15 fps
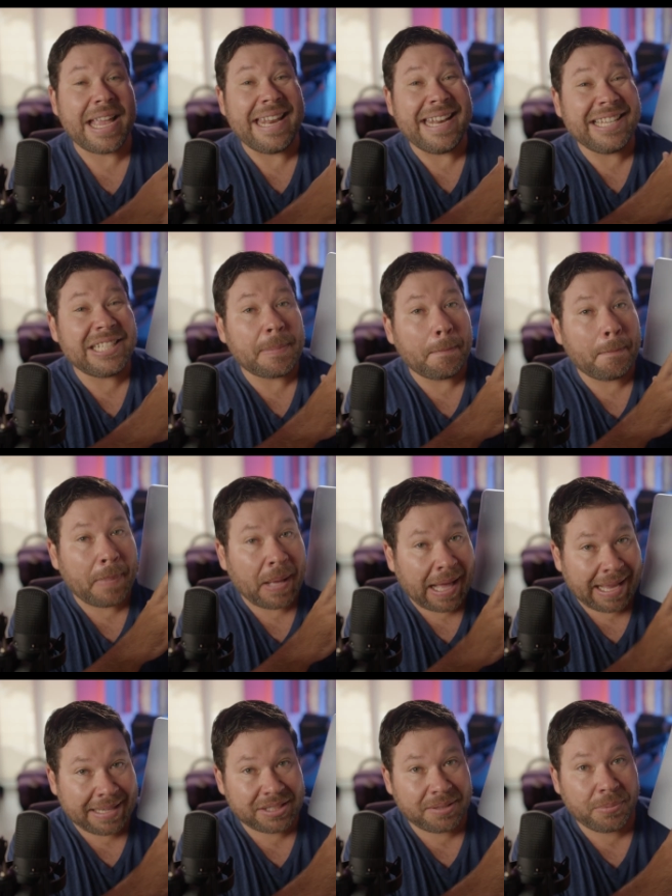It is
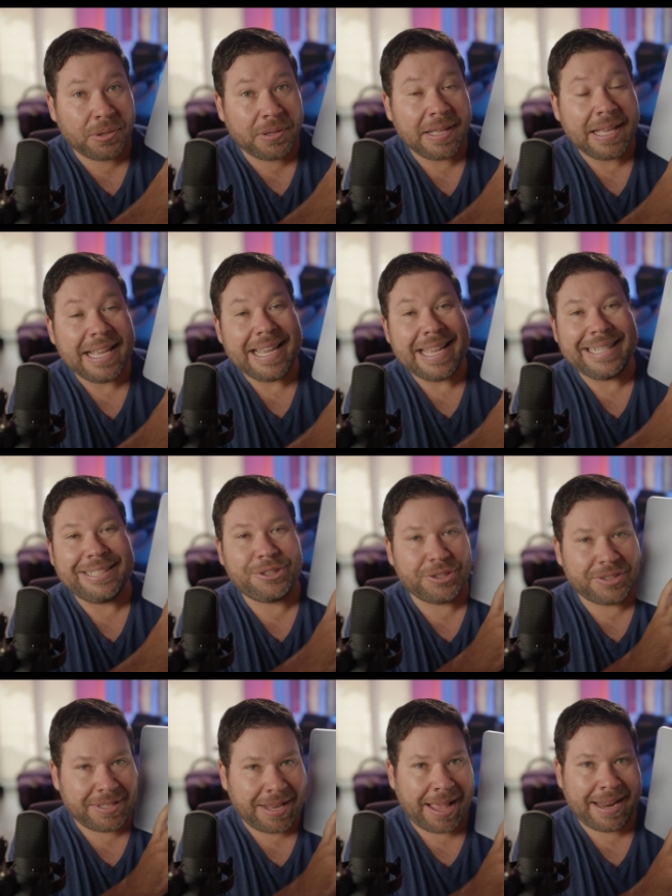possible, it's
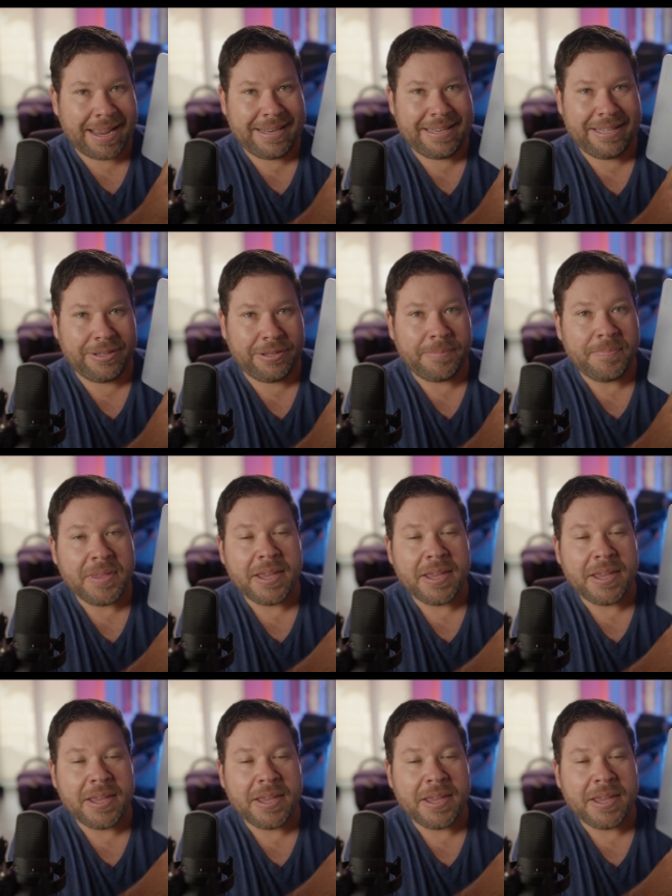just not ideal.